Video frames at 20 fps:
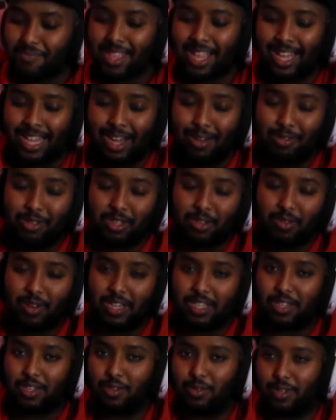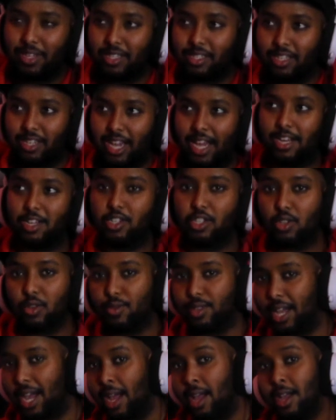That was great too, because it kind of showed
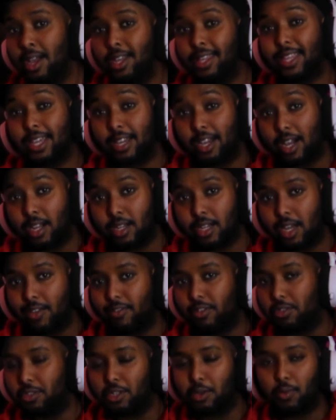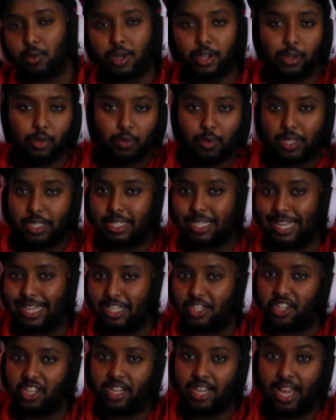that the gun devil's the one who wants
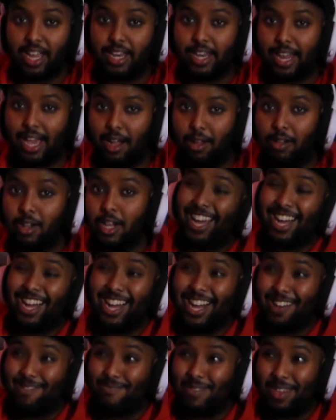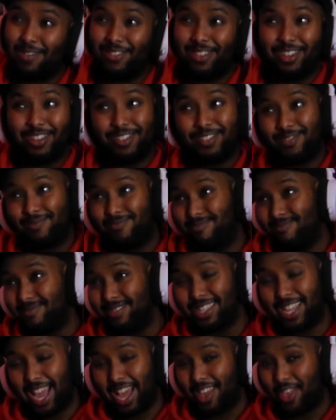Denji dead now. Himeno
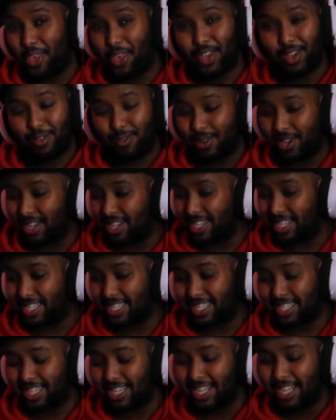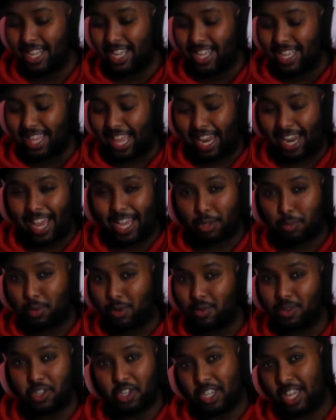death was that last point
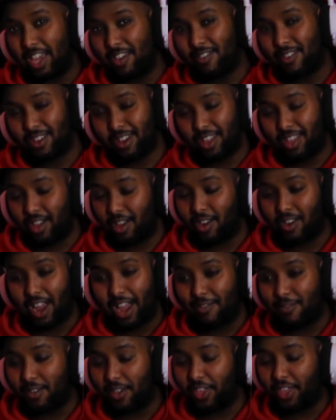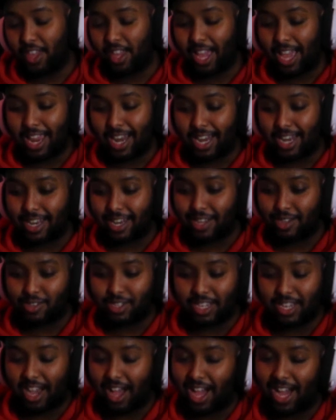where she gave her everything, and you
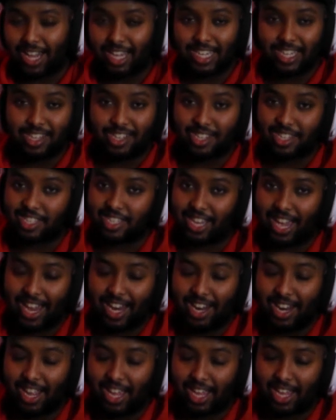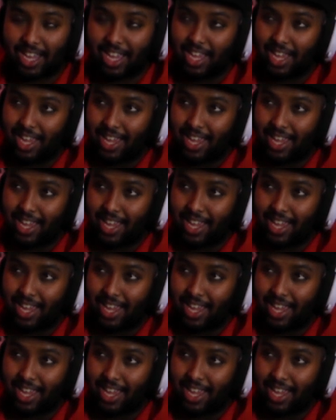see Aki just kind of like